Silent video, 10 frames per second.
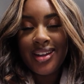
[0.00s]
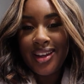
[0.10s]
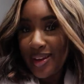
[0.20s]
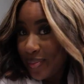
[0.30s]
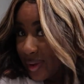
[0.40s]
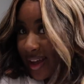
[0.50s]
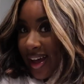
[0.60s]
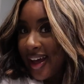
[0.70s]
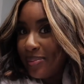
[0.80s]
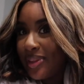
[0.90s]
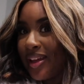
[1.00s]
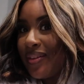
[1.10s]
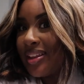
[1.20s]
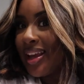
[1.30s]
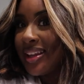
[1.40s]
it again. But I'm
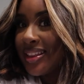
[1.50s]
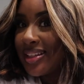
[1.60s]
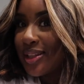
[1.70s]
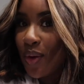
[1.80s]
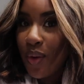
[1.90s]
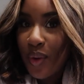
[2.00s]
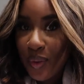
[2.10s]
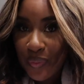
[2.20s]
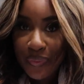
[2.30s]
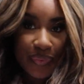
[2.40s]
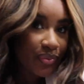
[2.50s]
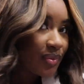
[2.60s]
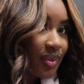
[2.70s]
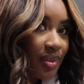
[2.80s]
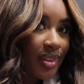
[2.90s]
loving like this whole
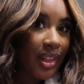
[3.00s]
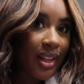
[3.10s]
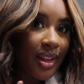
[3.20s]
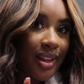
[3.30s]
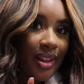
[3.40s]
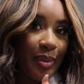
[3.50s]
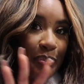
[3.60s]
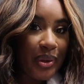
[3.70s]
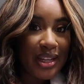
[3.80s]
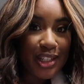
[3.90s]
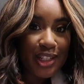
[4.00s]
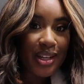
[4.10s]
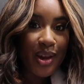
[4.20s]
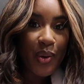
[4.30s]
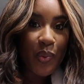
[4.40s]

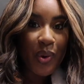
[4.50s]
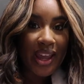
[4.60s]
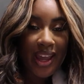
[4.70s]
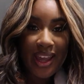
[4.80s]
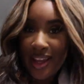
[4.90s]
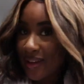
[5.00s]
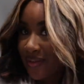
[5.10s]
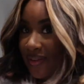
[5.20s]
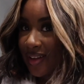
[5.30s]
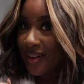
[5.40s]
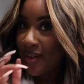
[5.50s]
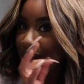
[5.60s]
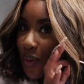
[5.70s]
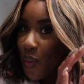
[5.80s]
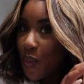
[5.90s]
beach wave,
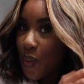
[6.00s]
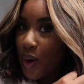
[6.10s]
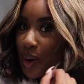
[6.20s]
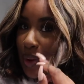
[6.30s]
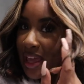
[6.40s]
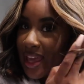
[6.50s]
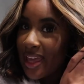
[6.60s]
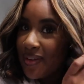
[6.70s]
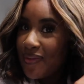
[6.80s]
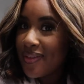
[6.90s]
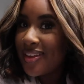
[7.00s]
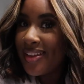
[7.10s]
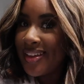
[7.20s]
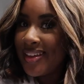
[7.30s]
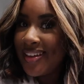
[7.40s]
water wave
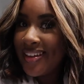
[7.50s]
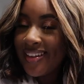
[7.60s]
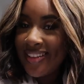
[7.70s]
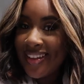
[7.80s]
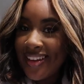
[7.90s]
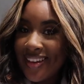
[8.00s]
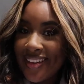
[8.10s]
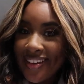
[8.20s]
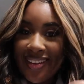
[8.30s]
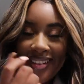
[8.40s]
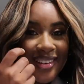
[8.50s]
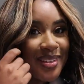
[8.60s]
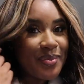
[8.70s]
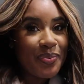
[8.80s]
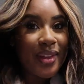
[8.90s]
thing
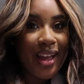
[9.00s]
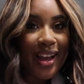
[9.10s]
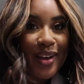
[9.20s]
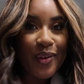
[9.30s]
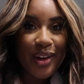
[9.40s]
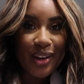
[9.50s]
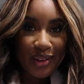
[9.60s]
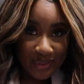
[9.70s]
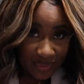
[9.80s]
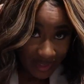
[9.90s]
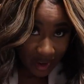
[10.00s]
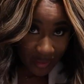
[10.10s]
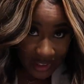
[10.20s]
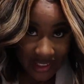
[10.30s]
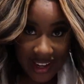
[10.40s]
um, I got going on. I
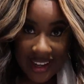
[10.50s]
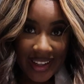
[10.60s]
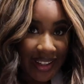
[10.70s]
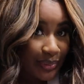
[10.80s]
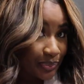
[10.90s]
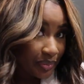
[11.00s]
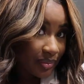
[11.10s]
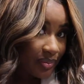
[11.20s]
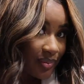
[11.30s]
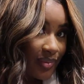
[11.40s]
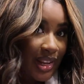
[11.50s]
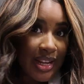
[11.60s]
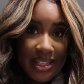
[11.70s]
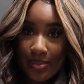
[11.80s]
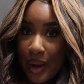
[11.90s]
really like it.
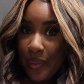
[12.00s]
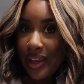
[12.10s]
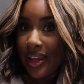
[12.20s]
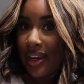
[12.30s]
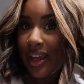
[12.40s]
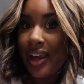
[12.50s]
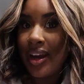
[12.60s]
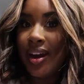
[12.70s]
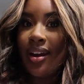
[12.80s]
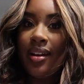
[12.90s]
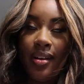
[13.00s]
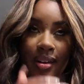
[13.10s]
It's my weekend hair.